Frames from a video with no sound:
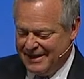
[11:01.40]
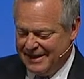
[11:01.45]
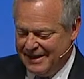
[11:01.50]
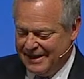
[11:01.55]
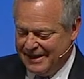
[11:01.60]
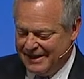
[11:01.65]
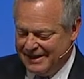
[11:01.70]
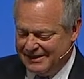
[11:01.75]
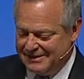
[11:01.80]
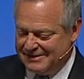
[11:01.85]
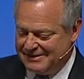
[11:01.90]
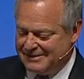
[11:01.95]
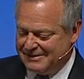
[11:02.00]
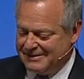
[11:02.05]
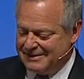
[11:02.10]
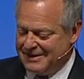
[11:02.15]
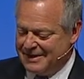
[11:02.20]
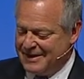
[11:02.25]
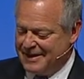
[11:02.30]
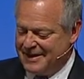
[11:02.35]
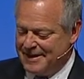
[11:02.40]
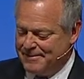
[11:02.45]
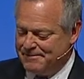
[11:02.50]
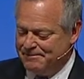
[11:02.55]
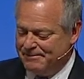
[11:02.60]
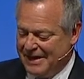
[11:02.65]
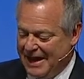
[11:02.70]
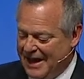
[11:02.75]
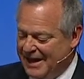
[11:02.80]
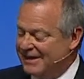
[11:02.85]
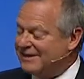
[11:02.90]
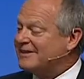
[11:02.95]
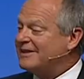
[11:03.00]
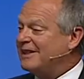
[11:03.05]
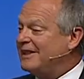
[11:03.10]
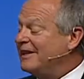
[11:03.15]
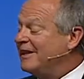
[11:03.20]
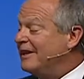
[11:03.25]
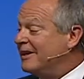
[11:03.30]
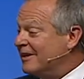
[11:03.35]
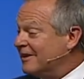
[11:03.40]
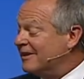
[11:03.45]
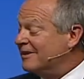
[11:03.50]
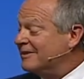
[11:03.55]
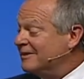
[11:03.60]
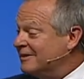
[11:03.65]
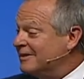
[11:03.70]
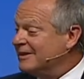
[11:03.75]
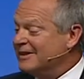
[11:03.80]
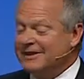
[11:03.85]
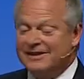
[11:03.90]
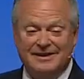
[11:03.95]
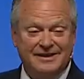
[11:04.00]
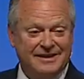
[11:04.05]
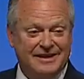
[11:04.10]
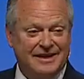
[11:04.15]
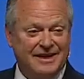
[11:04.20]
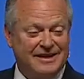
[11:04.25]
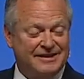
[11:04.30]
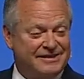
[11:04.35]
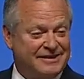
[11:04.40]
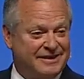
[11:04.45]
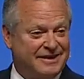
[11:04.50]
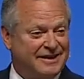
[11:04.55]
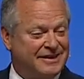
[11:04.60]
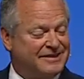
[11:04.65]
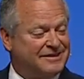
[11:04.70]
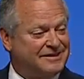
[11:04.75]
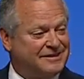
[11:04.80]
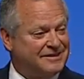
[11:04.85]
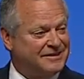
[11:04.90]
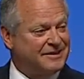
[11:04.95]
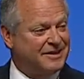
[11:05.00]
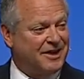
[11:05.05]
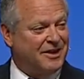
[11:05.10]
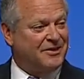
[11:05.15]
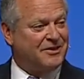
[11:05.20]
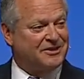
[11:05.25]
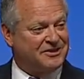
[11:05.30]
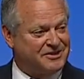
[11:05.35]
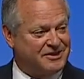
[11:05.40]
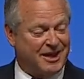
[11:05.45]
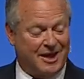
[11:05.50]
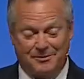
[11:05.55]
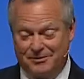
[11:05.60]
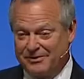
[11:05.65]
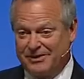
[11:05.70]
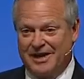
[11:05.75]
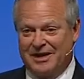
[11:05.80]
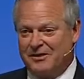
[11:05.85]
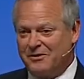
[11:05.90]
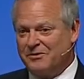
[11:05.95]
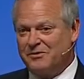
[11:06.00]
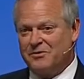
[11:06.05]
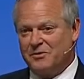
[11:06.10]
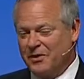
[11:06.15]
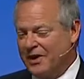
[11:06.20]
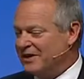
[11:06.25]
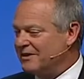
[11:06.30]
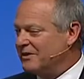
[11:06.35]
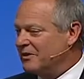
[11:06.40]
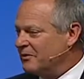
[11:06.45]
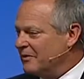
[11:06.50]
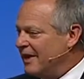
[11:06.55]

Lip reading: is not as clear as it is other steps like raising